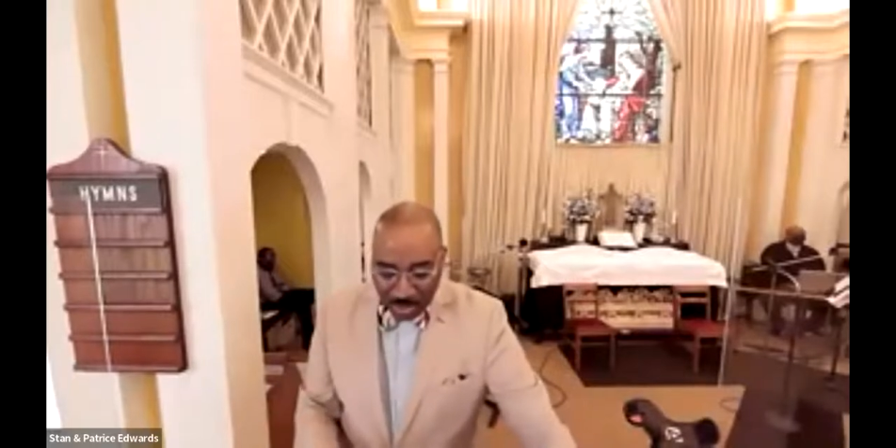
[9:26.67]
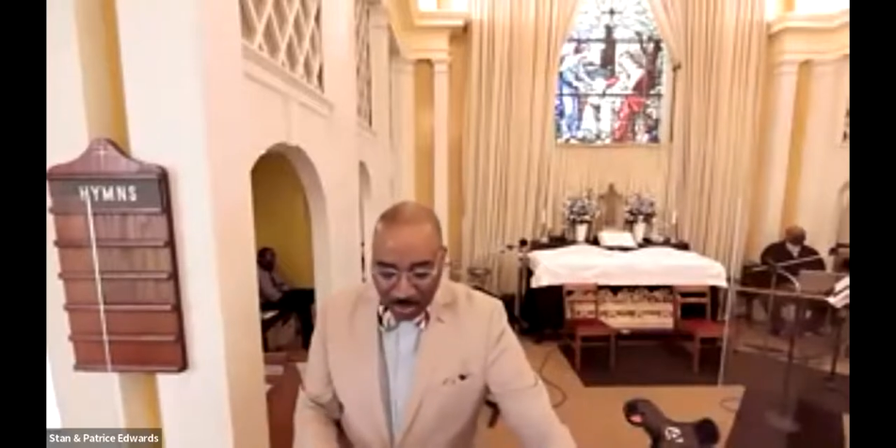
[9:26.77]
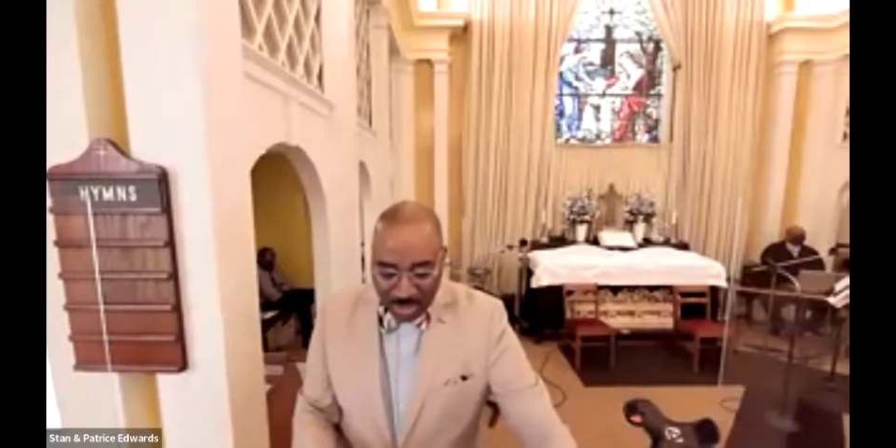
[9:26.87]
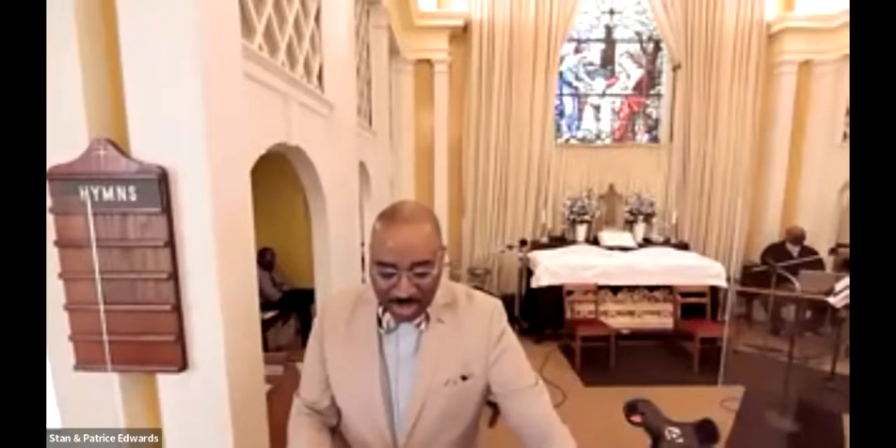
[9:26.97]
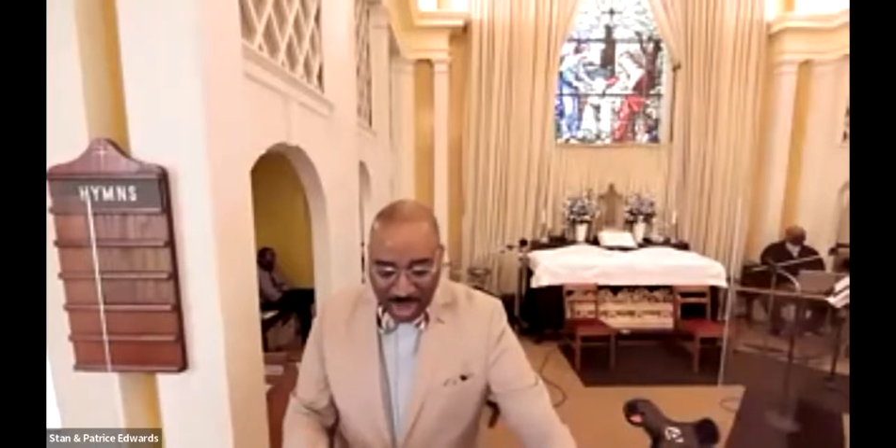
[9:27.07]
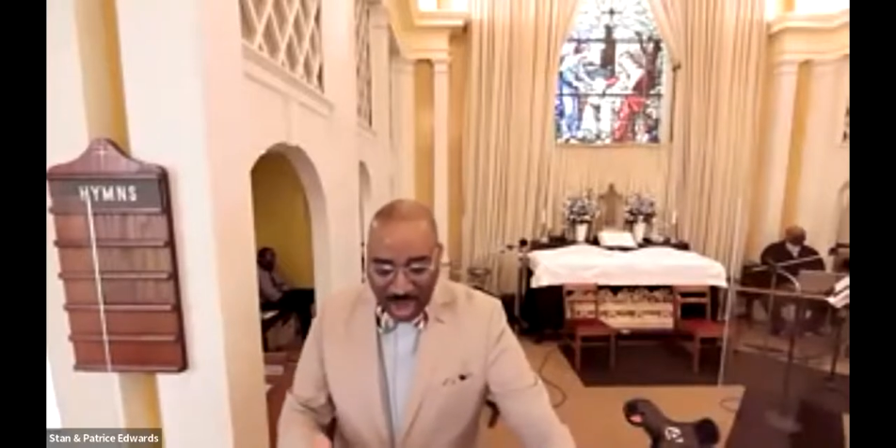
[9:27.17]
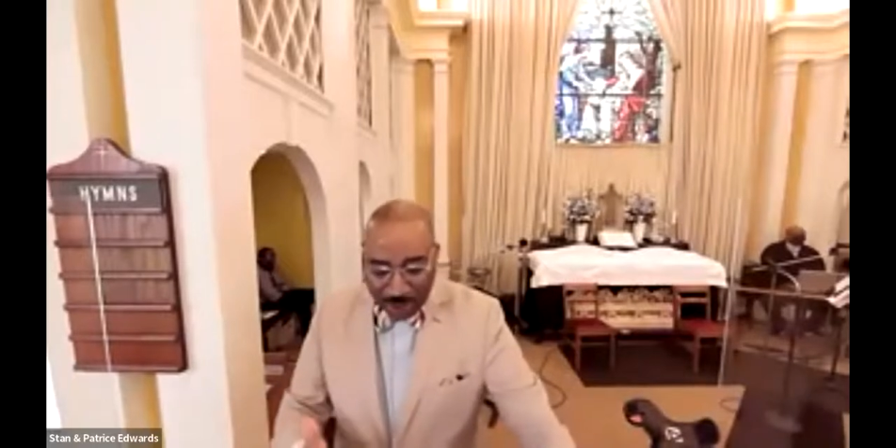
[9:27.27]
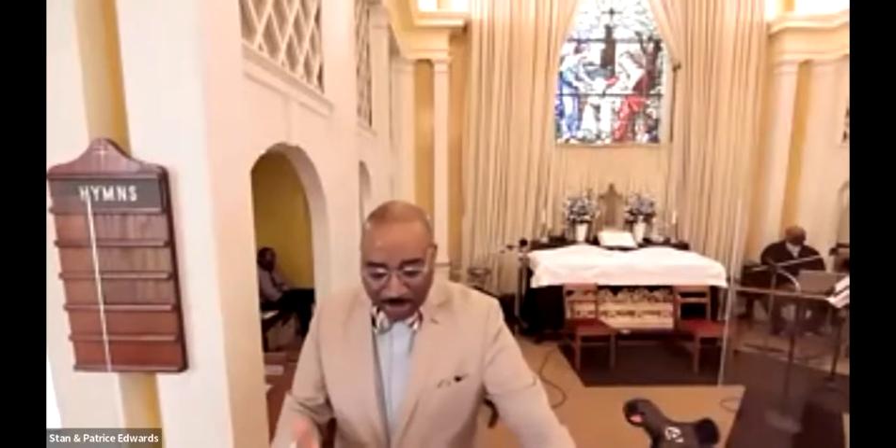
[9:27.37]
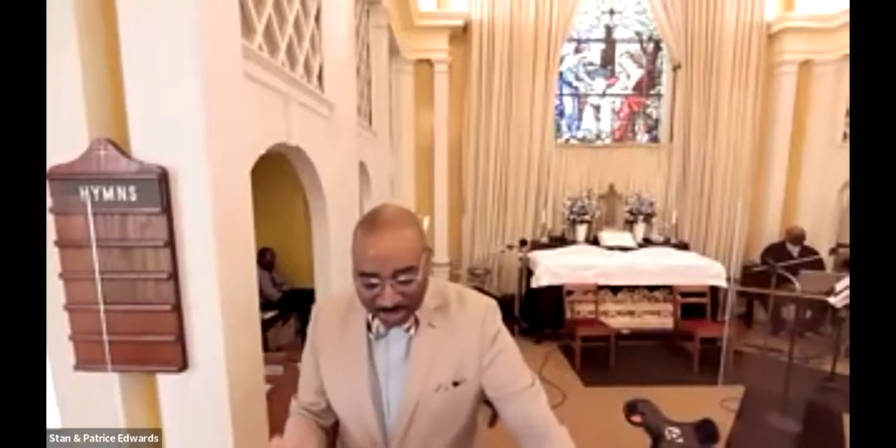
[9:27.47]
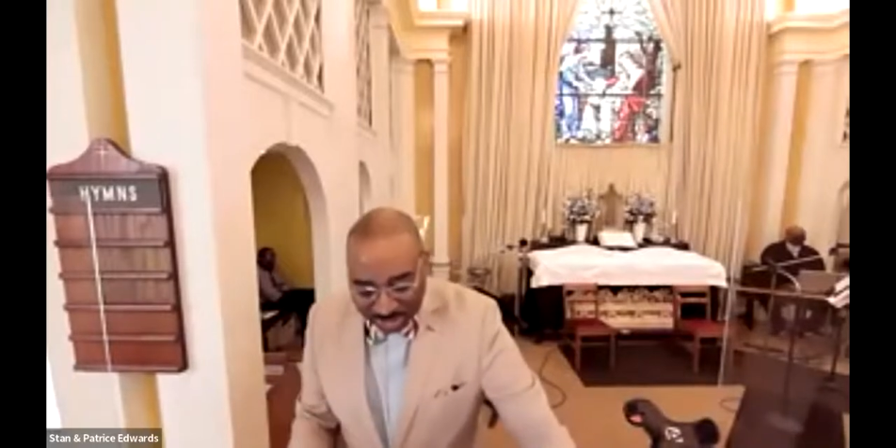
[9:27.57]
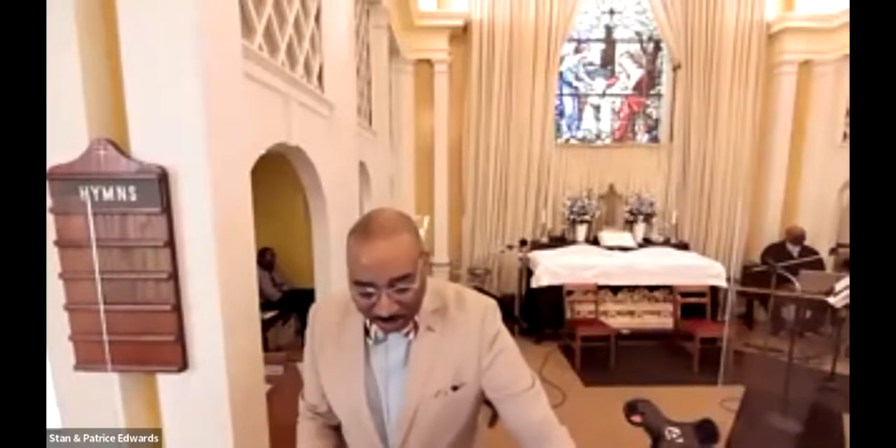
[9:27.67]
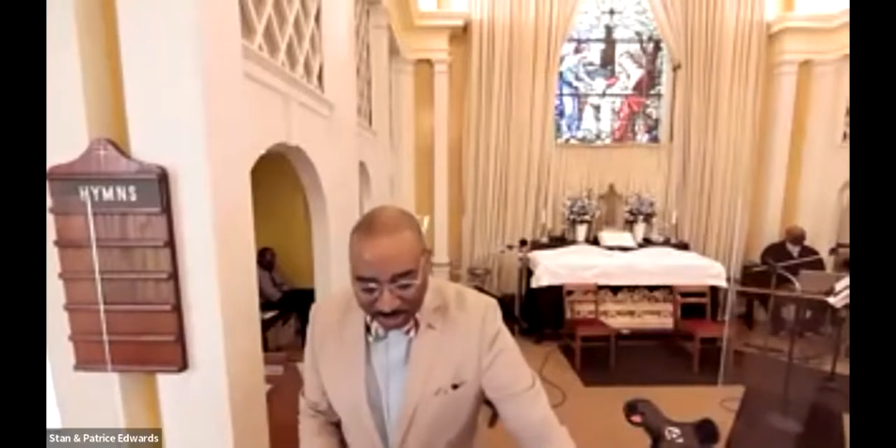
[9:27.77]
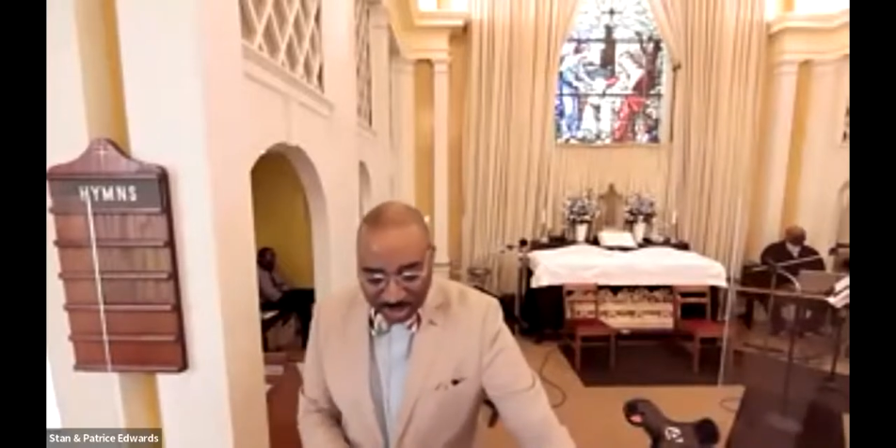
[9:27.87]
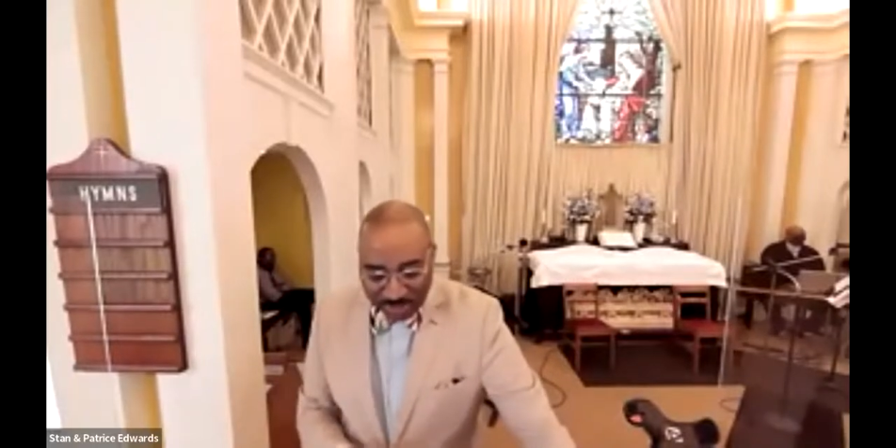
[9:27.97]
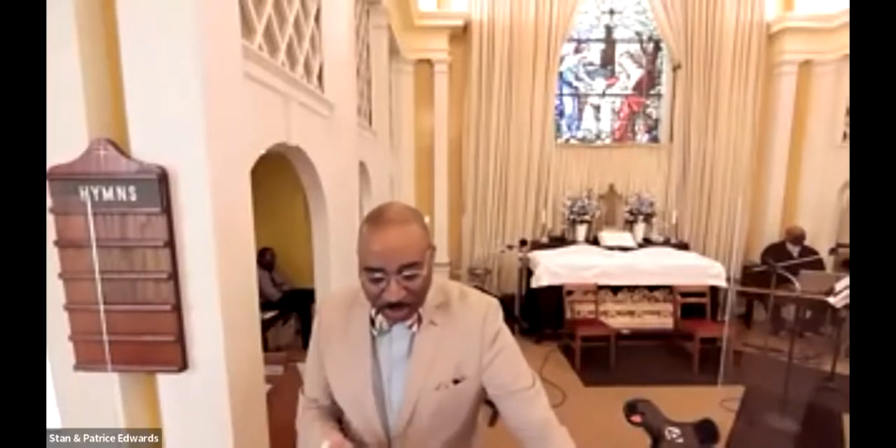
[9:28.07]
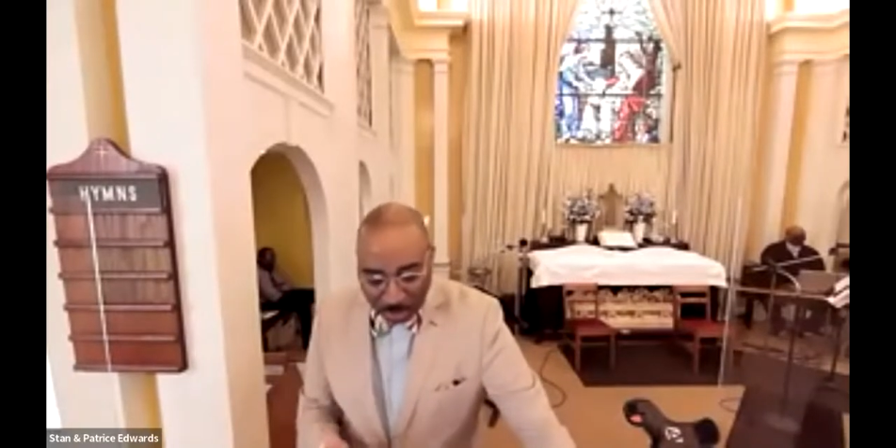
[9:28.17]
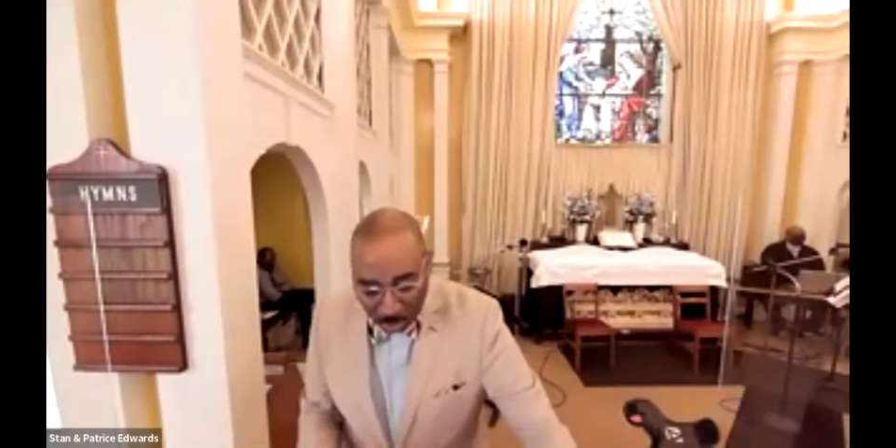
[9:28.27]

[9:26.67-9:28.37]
when our perception of the